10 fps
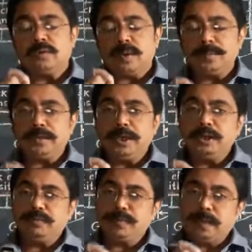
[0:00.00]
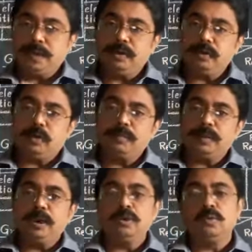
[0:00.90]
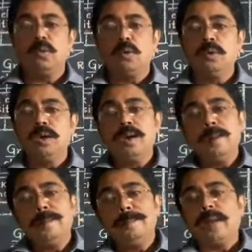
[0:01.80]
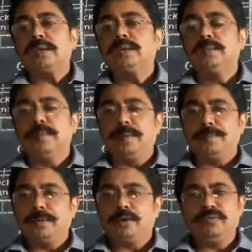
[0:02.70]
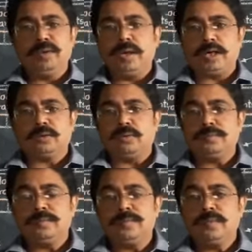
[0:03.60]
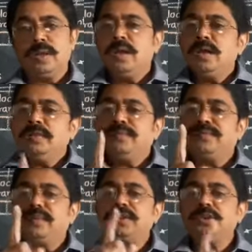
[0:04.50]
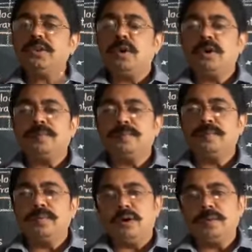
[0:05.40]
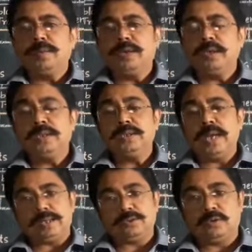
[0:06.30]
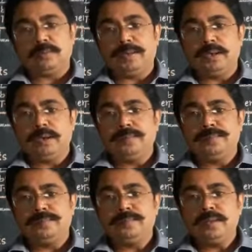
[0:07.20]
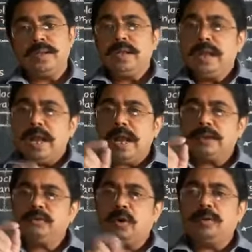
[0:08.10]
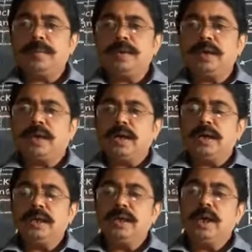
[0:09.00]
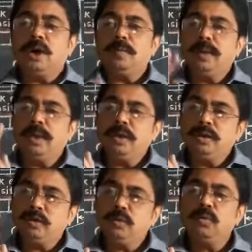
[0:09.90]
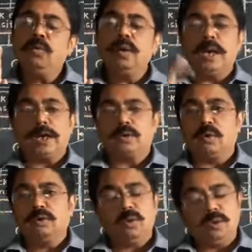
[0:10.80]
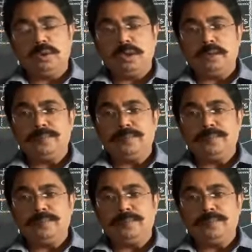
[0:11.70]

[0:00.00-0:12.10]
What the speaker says: capacity of a particular orbital to hold maximum number of electrons. First orbital is s orbital. S orbital contain how many? 2 electron only.